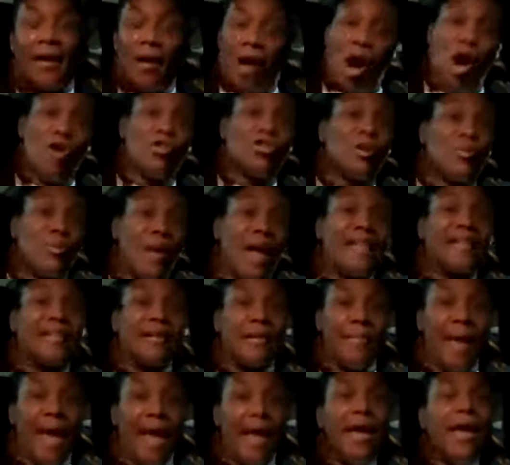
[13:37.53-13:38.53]
on a
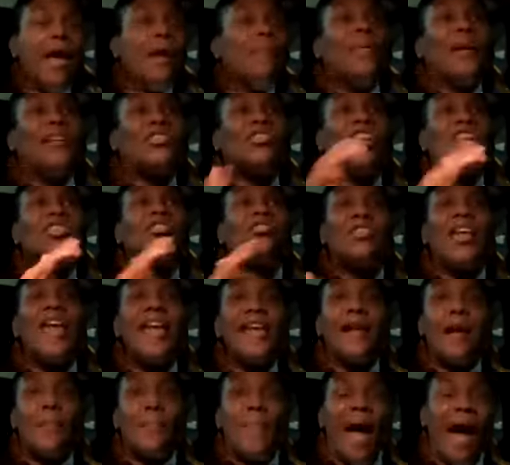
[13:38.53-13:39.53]
resume. But just
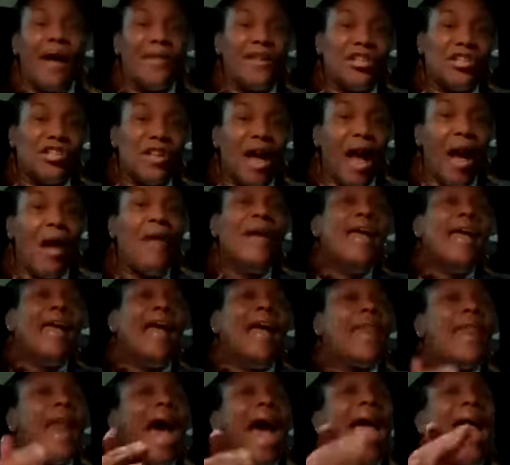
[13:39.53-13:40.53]
think about it, y'all.
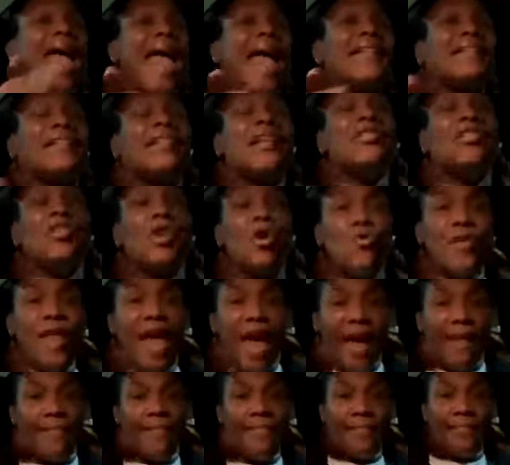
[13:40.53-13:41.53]
And I had to do
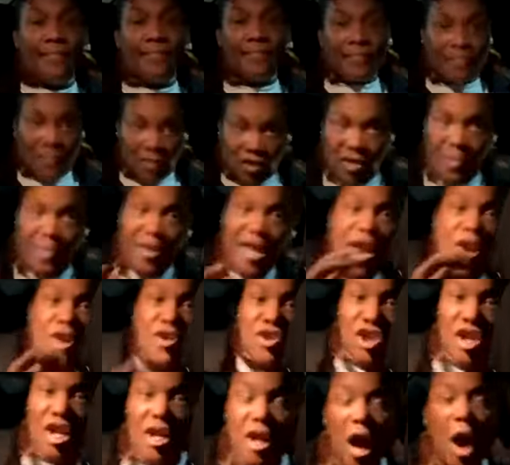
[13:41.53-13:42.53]
that some
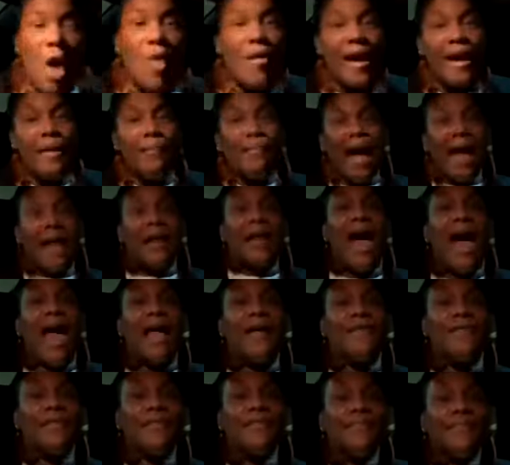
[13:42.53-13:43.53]
years ago in my
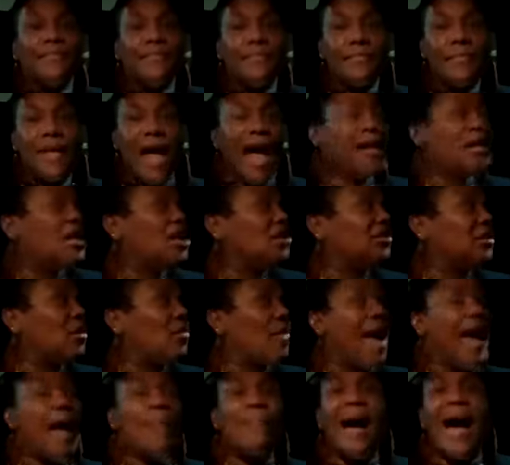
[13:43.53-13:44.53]
life. I looked
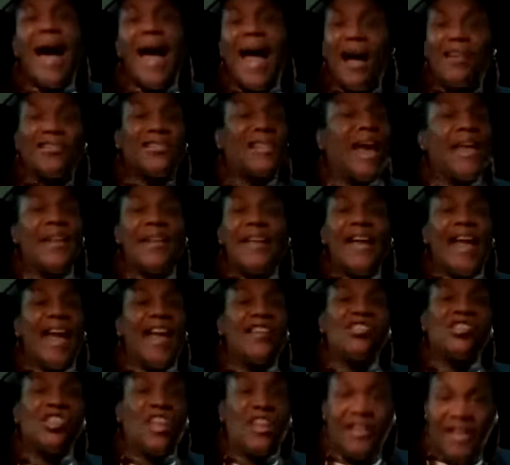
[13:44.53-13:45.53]
around my house. I didn't
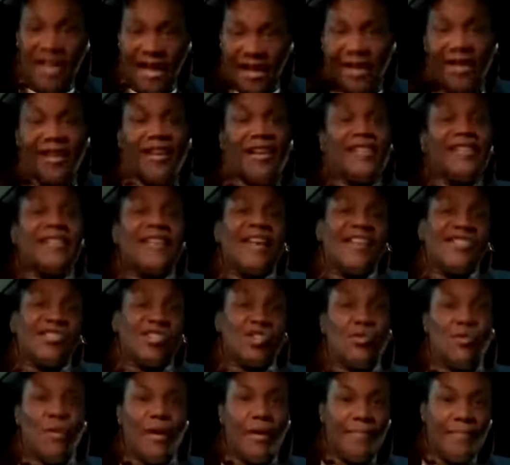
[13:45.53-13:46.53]
have shit, and he can contest
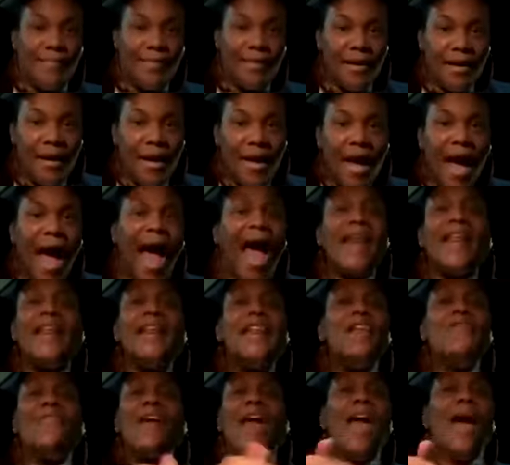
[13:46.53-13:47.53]
to it. I
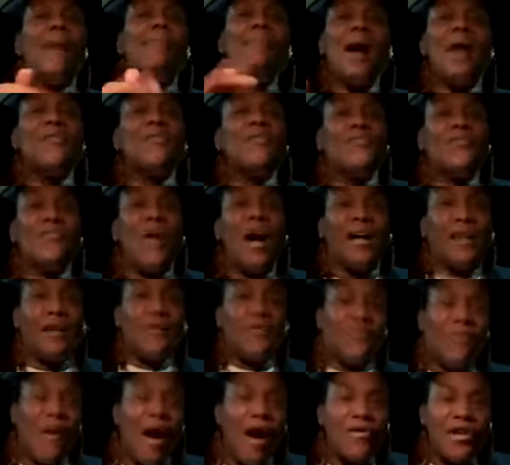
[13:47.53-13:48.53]
didn't even have
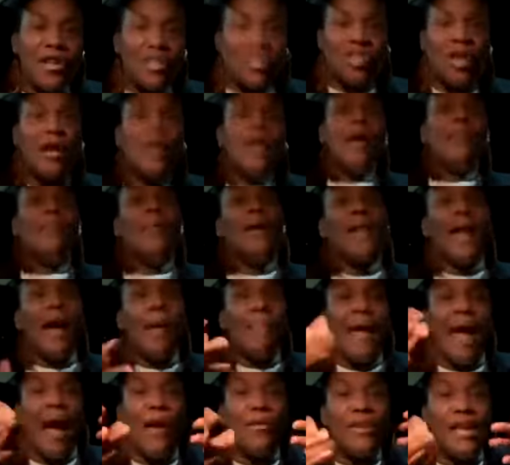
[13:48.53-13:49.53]
motherfucking furniture, but
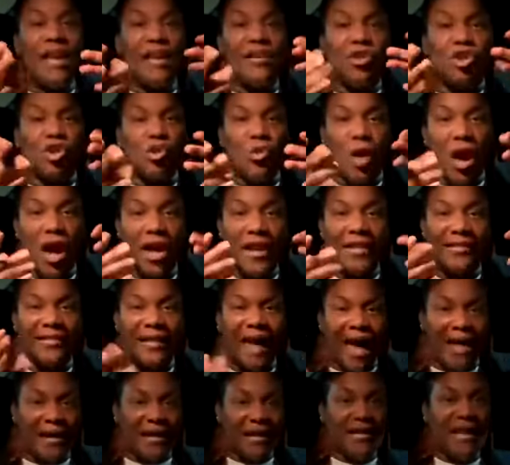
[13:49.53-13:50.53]
I'm out getting $200
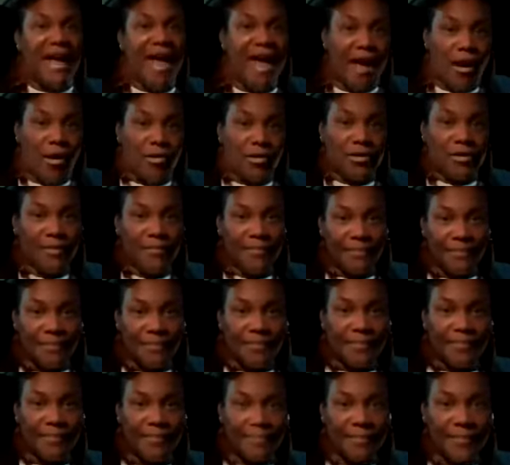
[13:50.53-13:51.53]
nails.
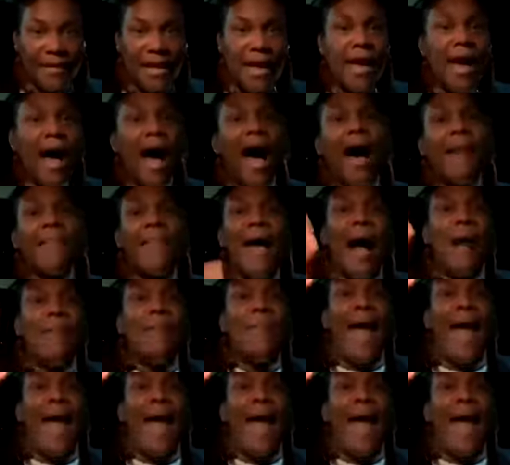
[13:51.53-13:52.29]
Mm-mm-mm. I'm out